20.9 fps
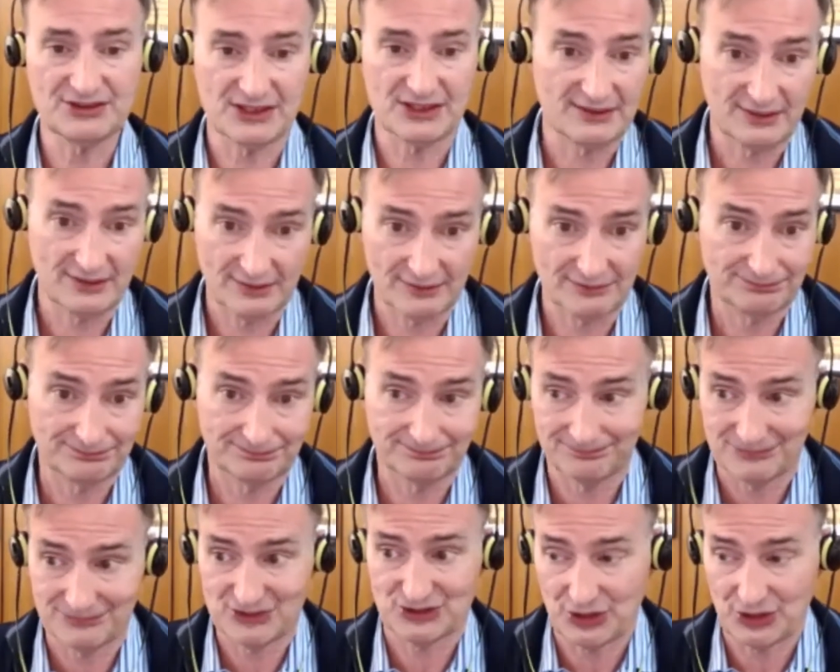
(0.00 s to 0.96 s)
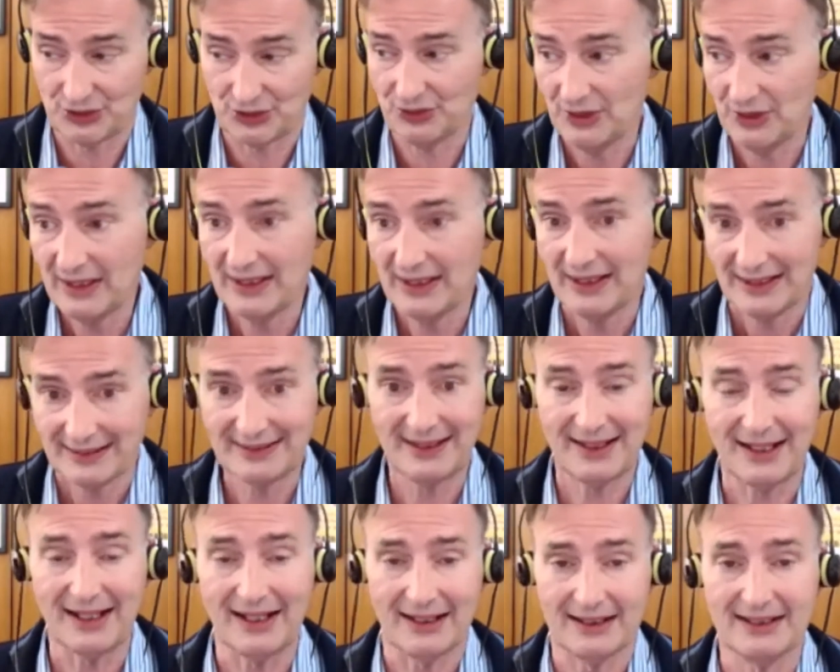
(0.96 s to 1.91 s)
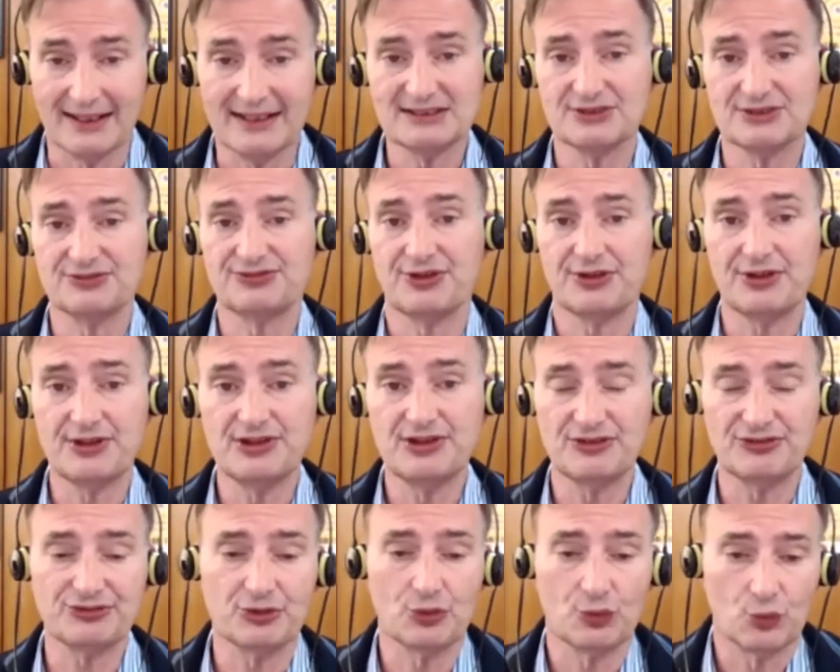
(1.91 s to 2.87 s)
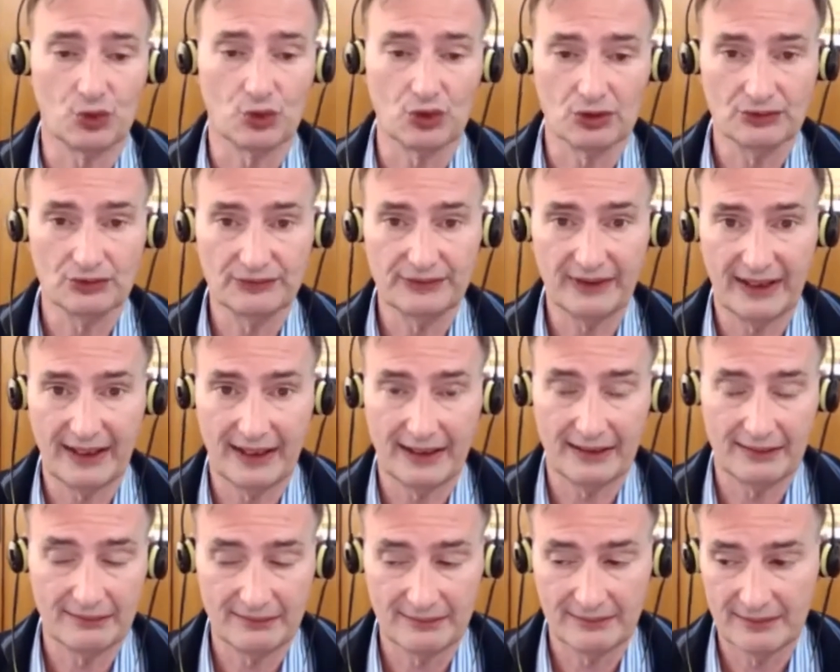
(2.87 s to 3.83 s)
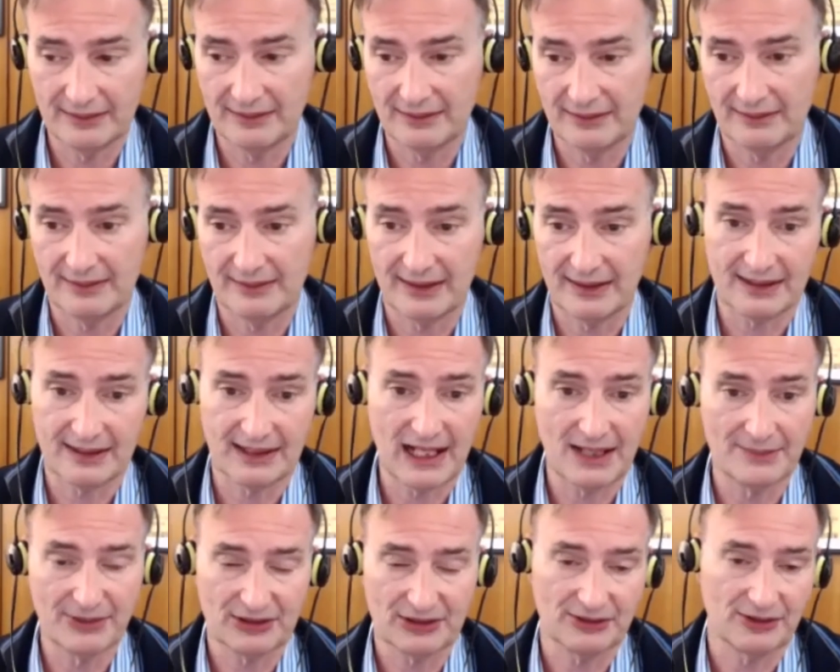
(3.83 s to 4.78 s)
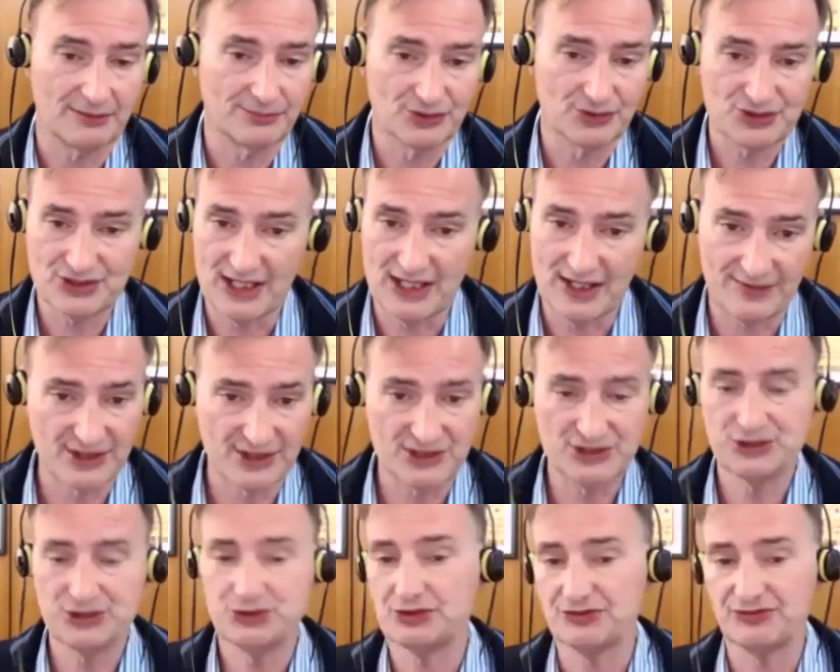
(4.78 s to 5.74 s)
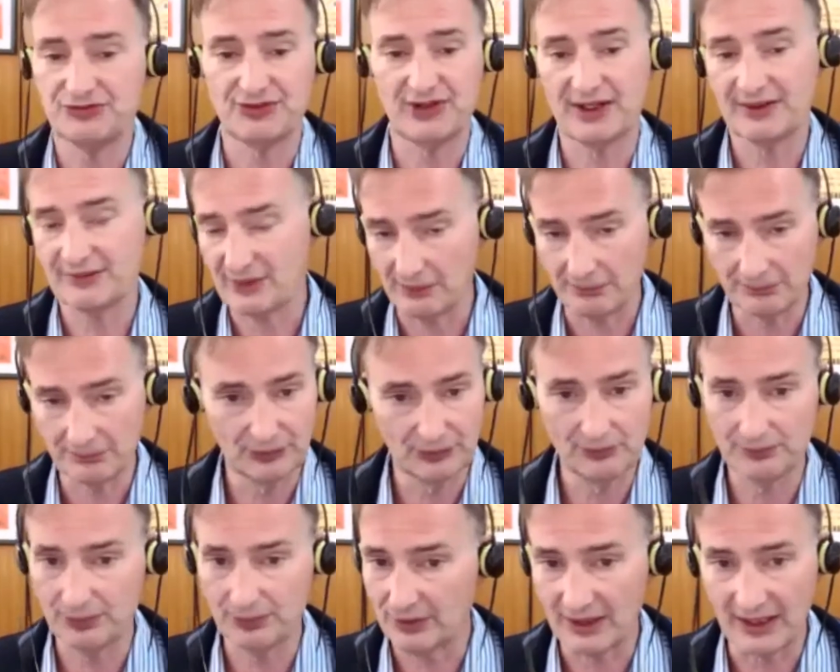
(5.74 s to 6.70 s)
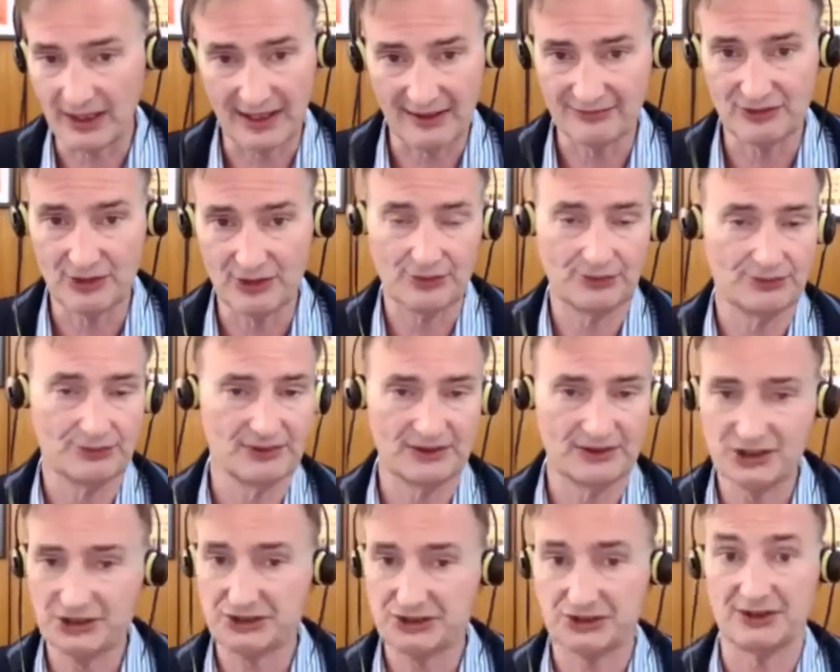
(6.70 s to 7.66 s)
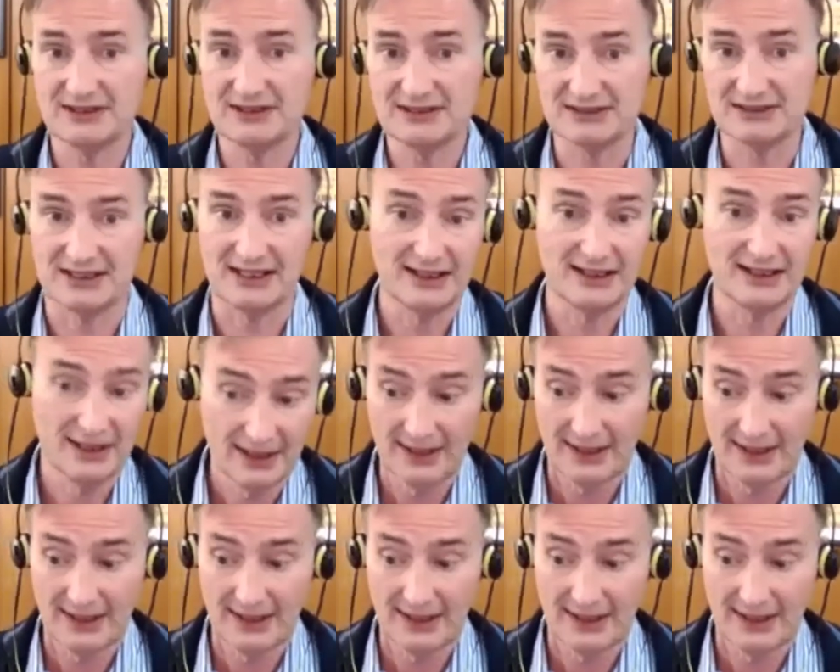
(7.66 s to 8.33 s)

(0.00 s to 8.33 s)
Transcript: And so yeah, it's a very different world. And the economic numbers, now this you can find on Bloomberg, I have no additional insight.